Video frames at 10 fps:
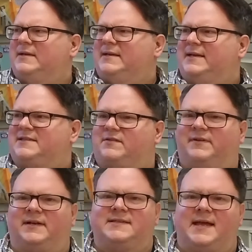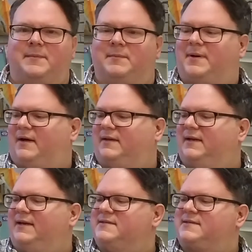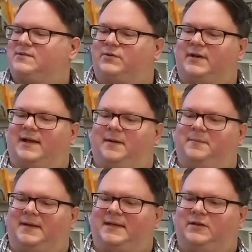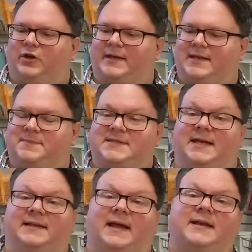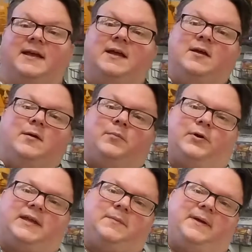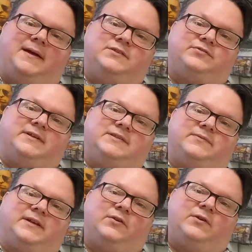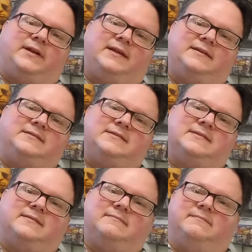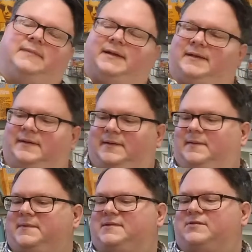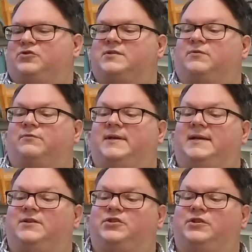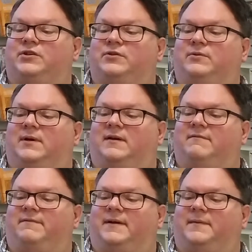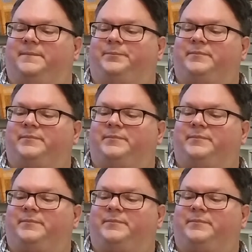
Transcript: It's a very Tame Impala-esque sort of album. I know I keep saying that. Porcupine Tree's Recordings. Uh, this is just a reissue of um,